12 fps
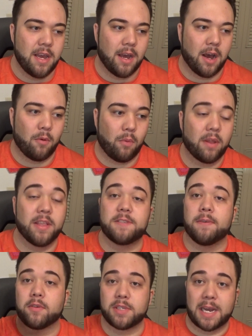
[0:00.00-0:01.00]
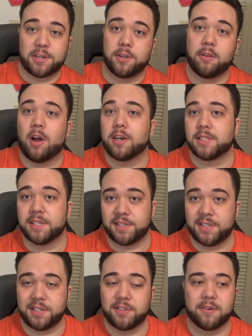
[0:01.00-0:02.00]
One of these folks actually lost his
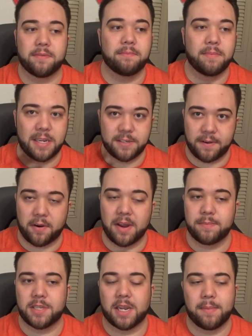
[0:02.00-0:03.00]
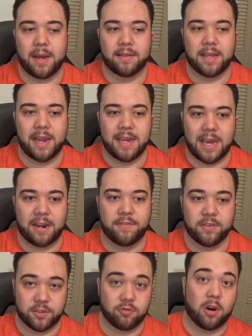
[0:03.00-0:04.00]
sister. He's very upset about that. He kind of
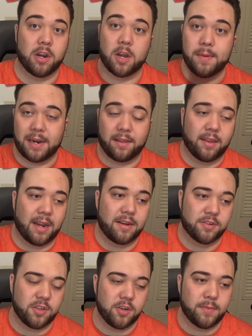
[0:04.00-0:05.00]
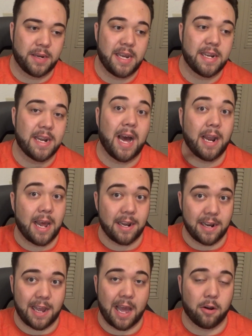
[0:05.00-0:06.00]
feels drawn to go back to that house too, but he had not had
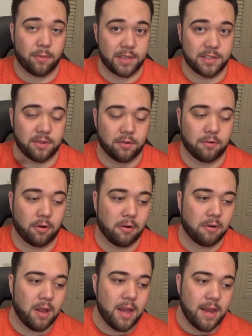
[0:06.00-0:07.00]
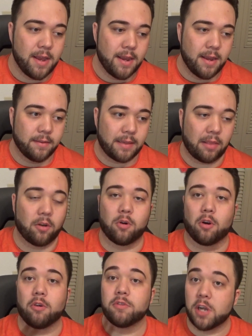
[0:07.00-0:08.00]
an encounter with this little girl. That little
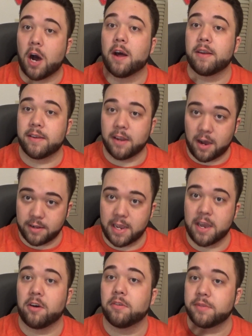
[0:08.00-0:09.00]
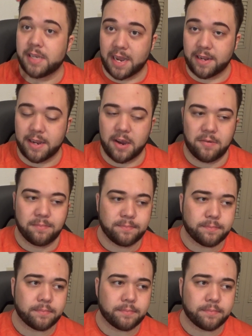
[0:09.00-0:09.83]
girl, Danielle. The